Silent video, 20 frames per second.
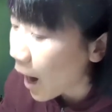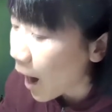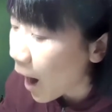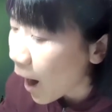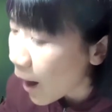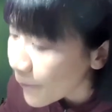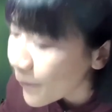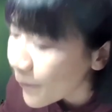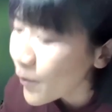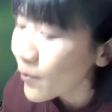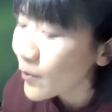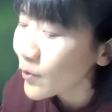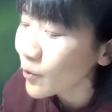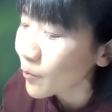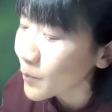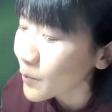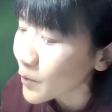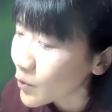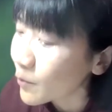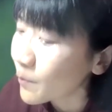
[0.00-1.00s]
abuse
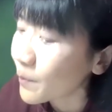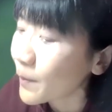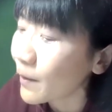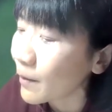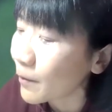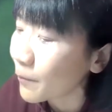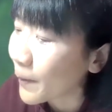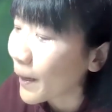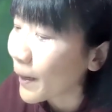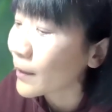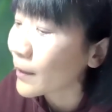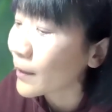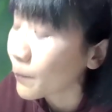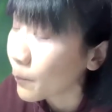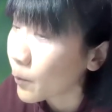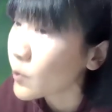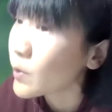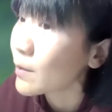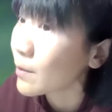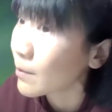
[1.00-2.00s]
of superior
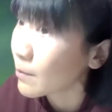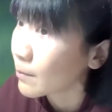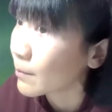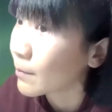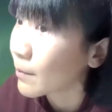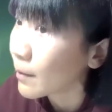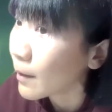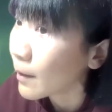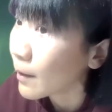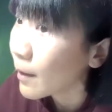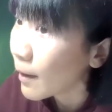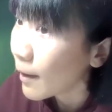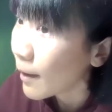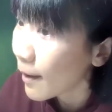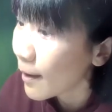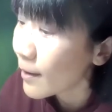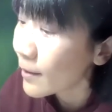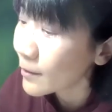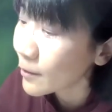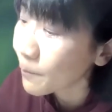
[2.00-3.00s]
bargaining position,
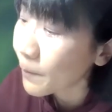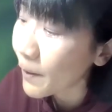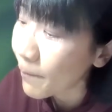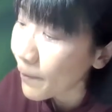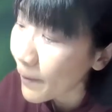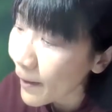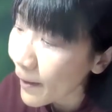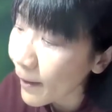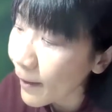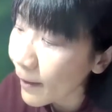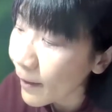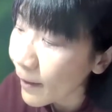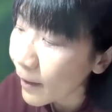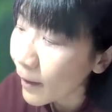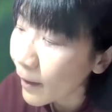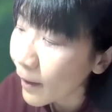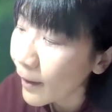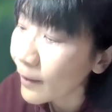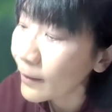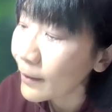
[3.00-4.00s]
ASBP,
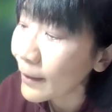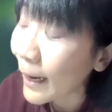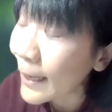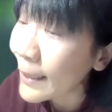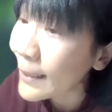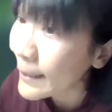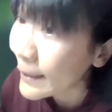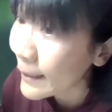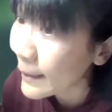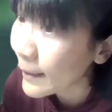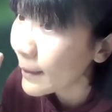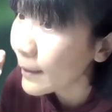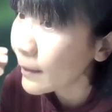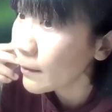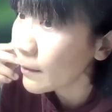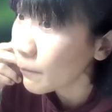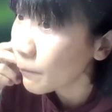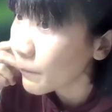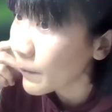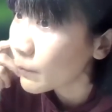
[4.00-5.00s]
in
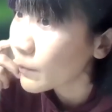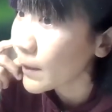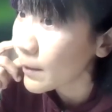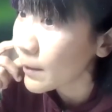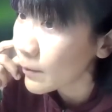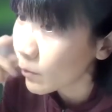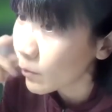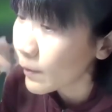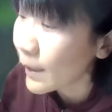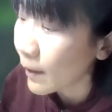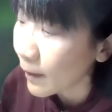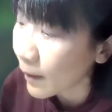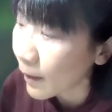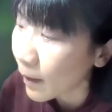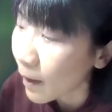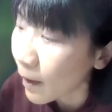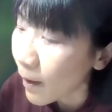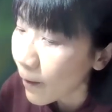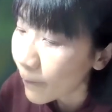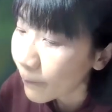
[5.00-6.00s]
1953.
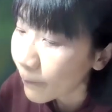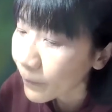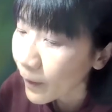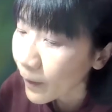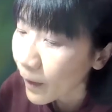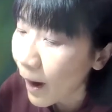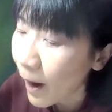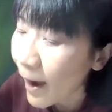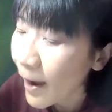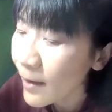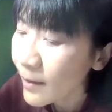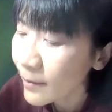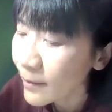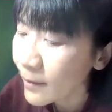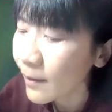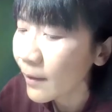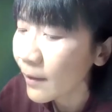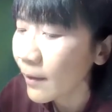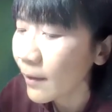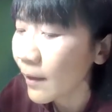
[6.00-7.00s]
I
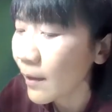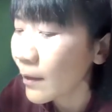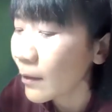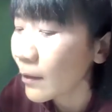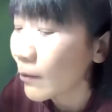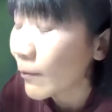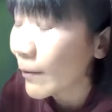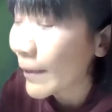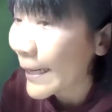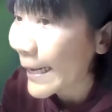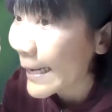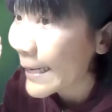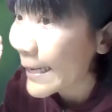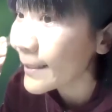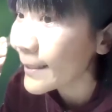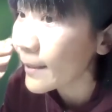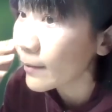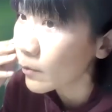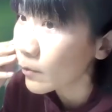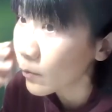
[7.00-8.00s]
see
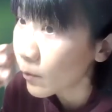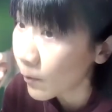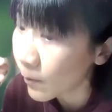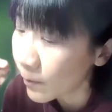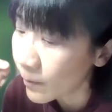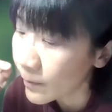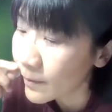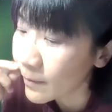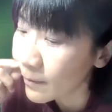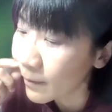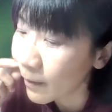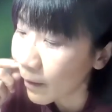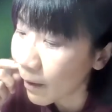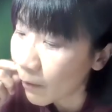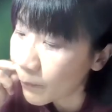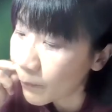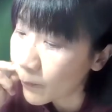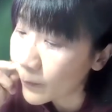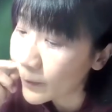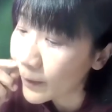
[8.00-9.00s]
increasing roles
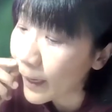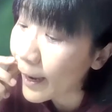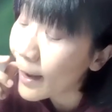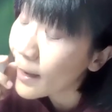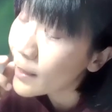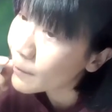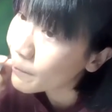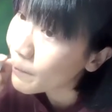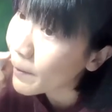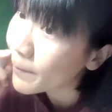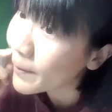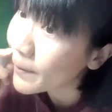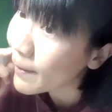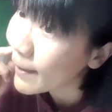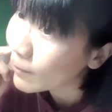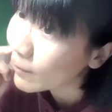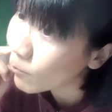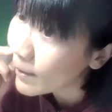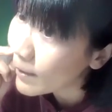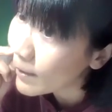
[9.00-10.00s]
for the ASBP
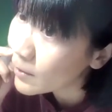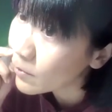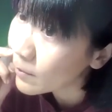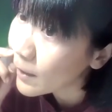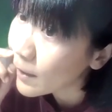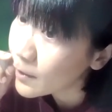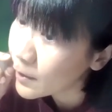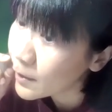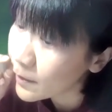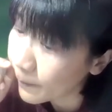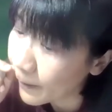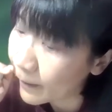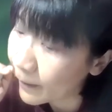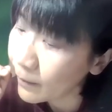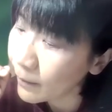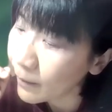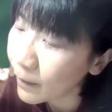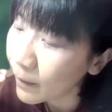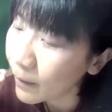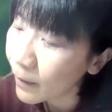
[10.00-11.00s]
regulation in
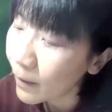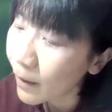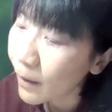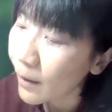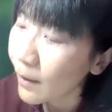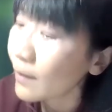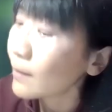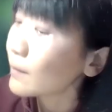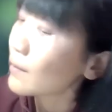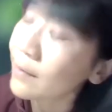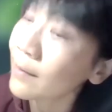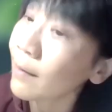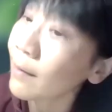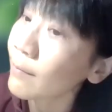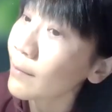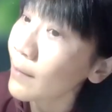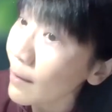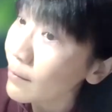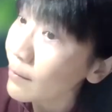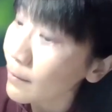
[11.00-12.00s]
Japan in
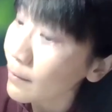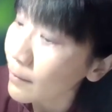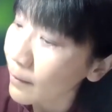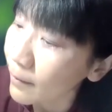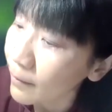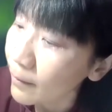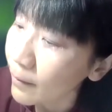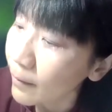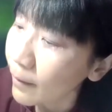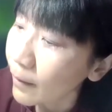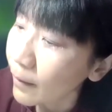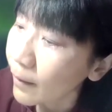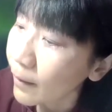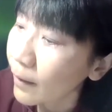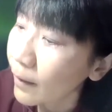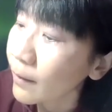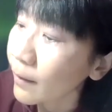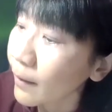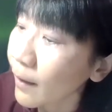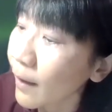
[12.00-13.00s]
digital sector,
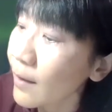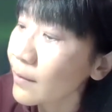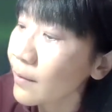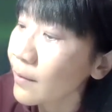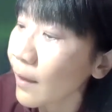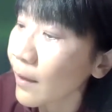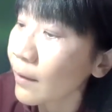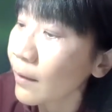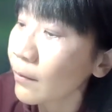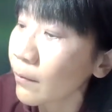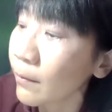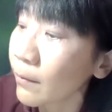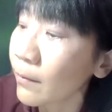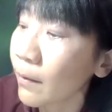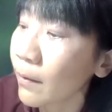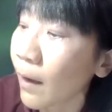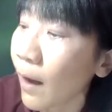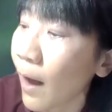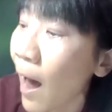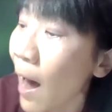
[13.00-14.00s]
and the case
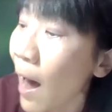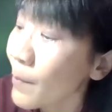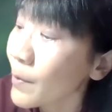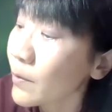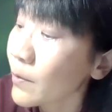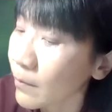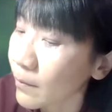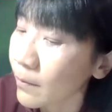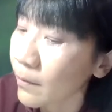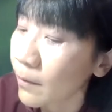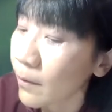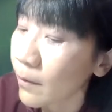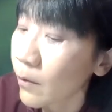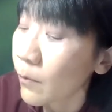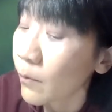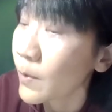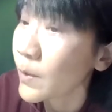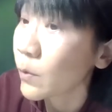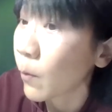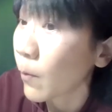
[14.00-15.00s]
include Amazon,
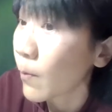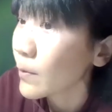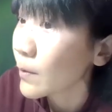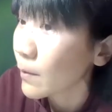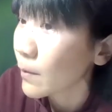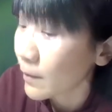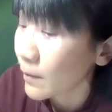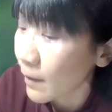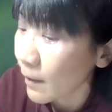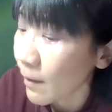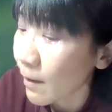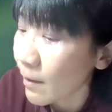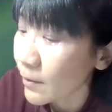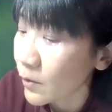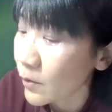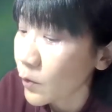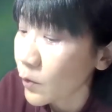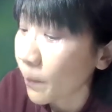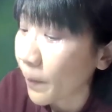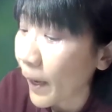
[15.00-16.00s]
which forced
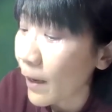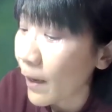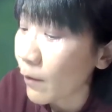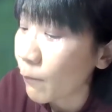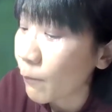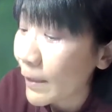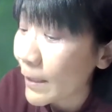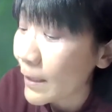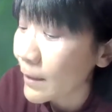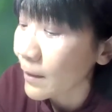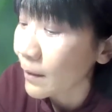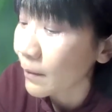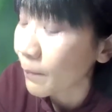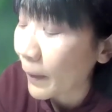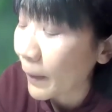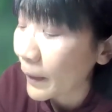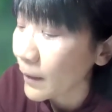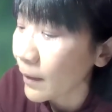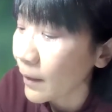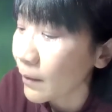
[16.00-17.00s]
sellers to pay fees
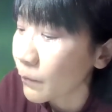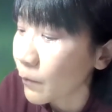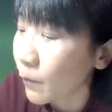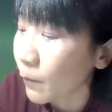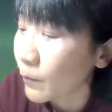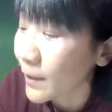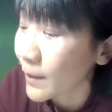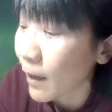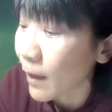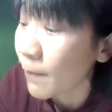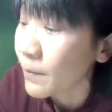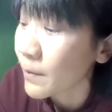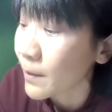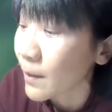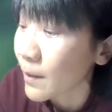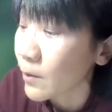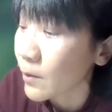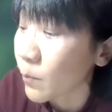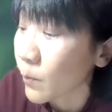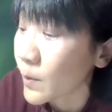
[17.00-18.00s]
and money for
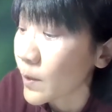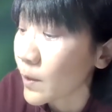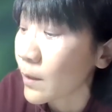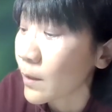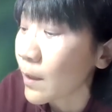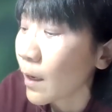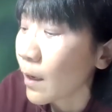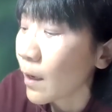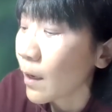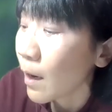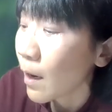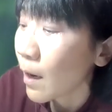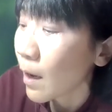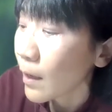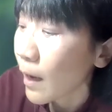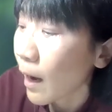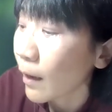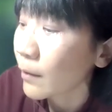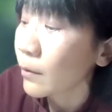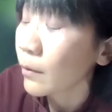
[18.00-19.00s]
services which
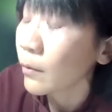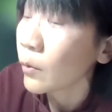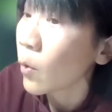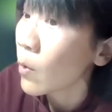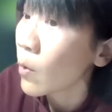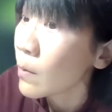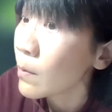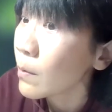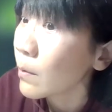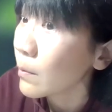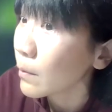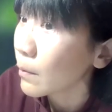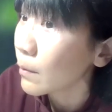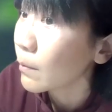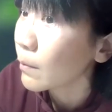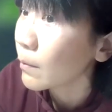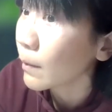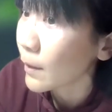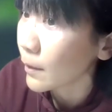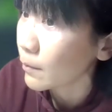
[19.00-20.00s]
had no
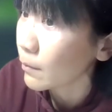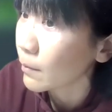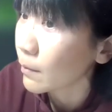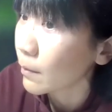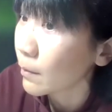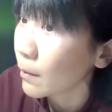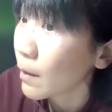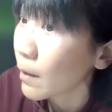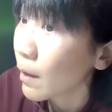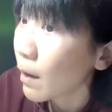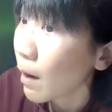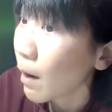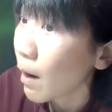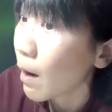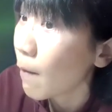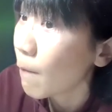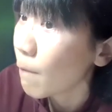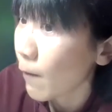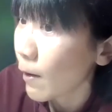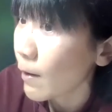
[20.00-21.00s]
or little
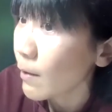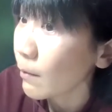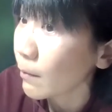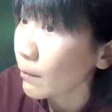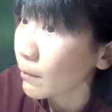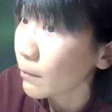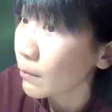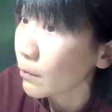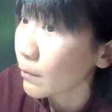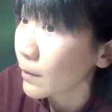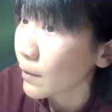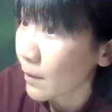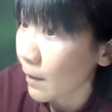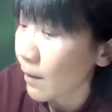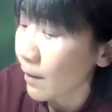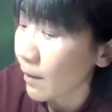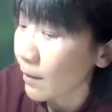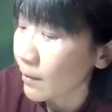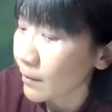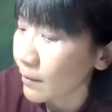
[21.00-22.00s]
value to the
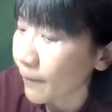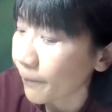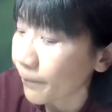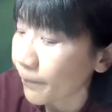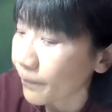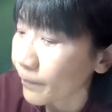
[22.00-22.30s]
sellers.